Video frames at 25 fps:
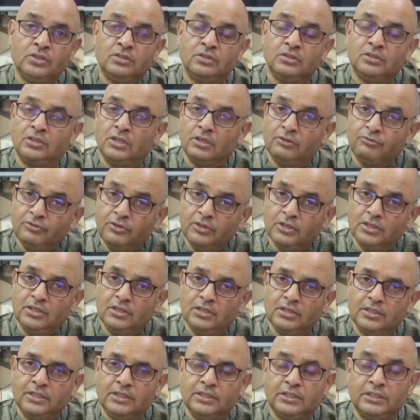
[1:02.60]
The
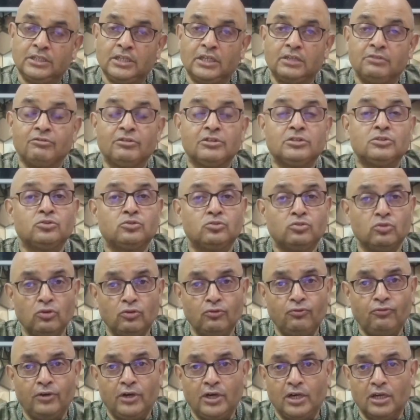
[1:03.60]
world that was
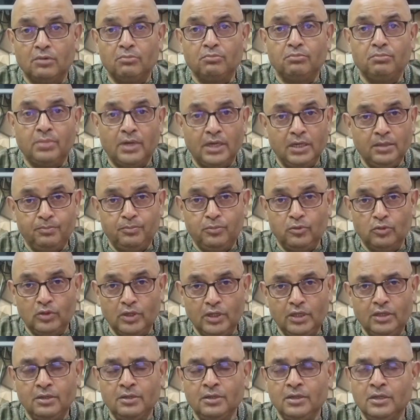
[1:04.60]
so far
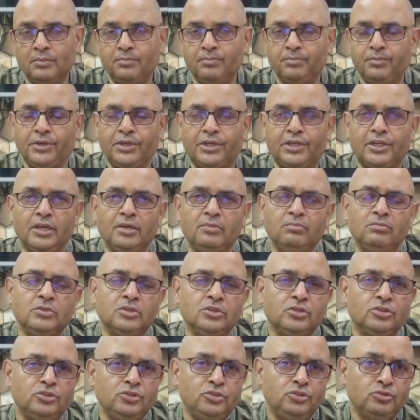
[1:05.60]
bipolar became
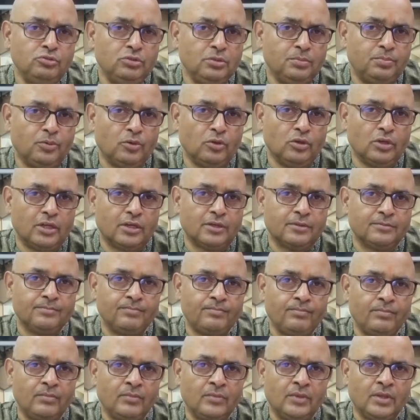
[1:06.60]
unipolar.
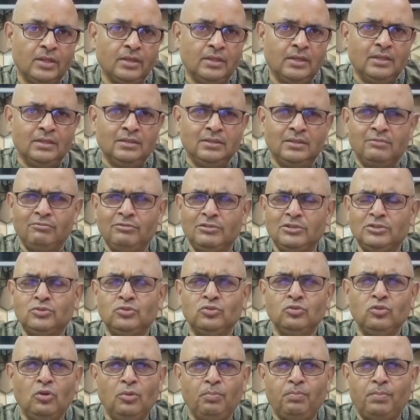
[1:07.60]
There was
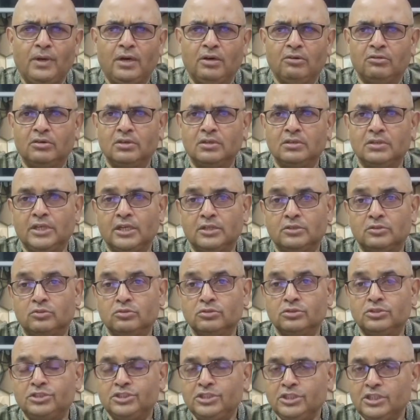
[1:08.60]
no power that
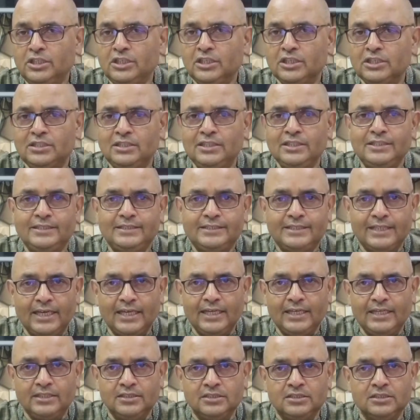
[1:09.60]
could seriously
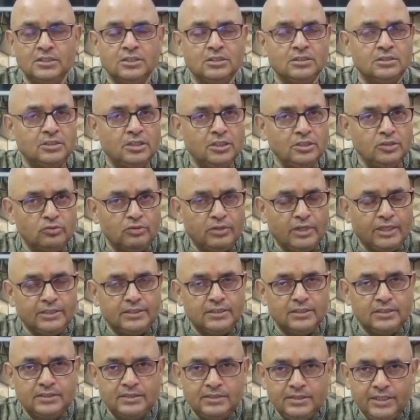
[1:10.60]
challenge the
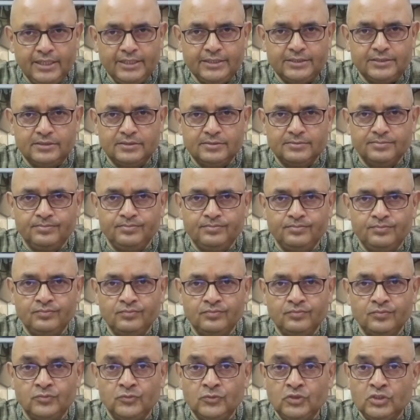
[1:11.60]
United States.
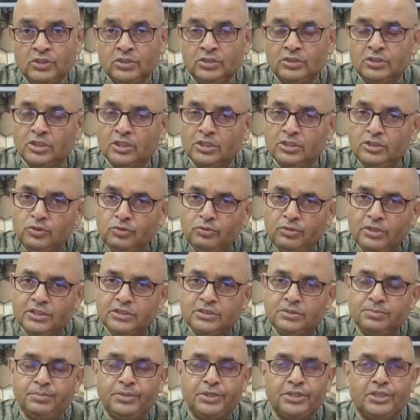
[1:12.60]
The
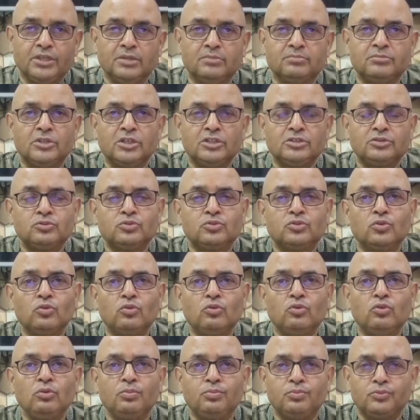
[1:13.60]
US became the
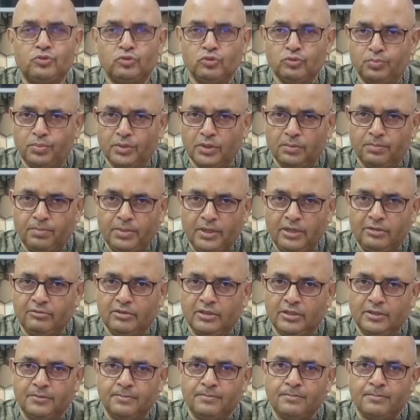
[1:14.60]
sole superpower.